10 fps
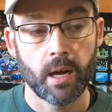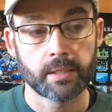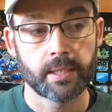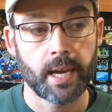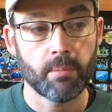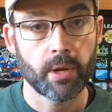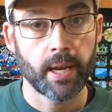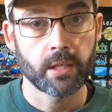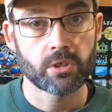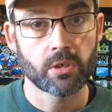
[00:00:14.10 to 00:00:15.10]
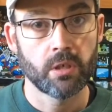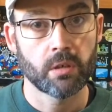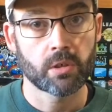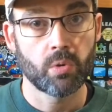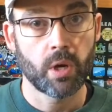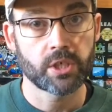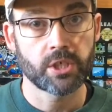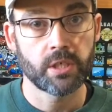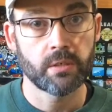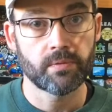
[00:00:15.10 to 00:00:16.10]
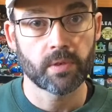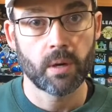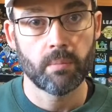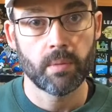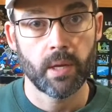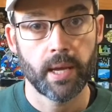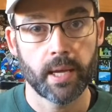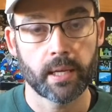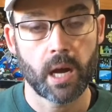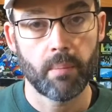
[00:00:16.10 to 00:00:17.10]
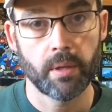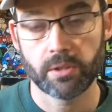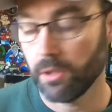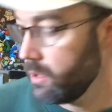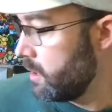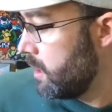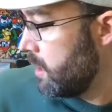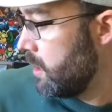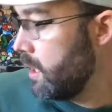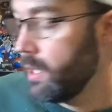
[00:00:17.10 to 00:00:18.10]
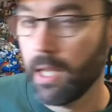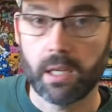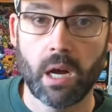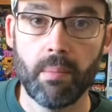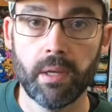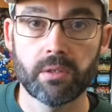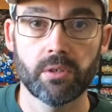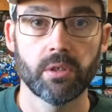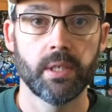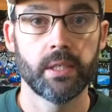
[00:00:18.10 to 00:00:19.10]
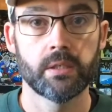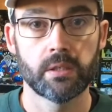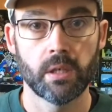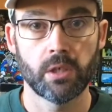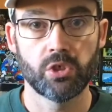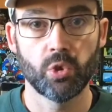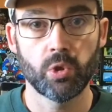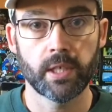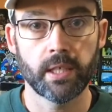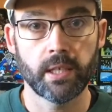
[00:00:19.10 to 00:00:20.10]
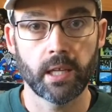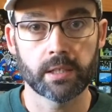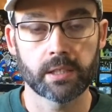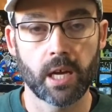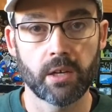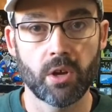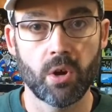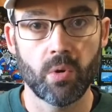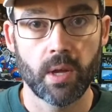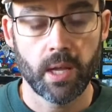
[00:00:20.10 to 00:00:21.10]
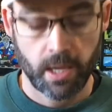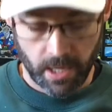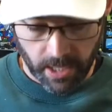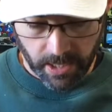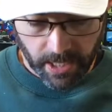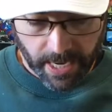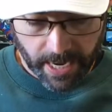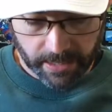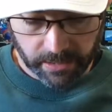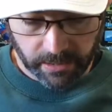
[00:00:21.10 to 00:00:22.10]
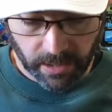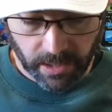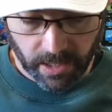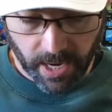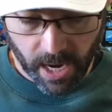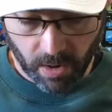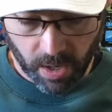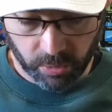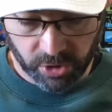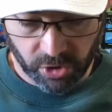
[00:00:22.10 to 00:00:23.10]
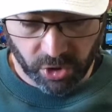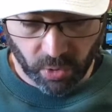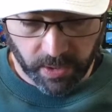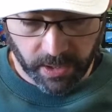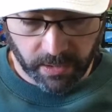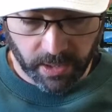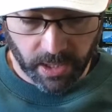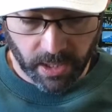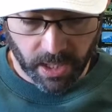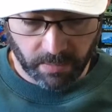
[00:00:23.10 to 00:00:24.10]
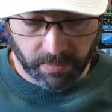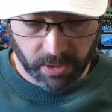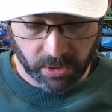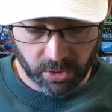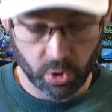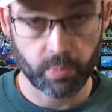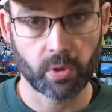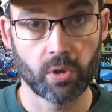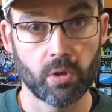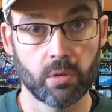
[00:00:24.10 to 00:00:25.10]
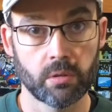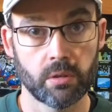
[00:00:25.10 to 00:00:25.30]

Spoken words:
Today I'm going to answer another question from a commenter, and that commenter is Julian Elizondo, and he asked how I was enjoying the Supergirl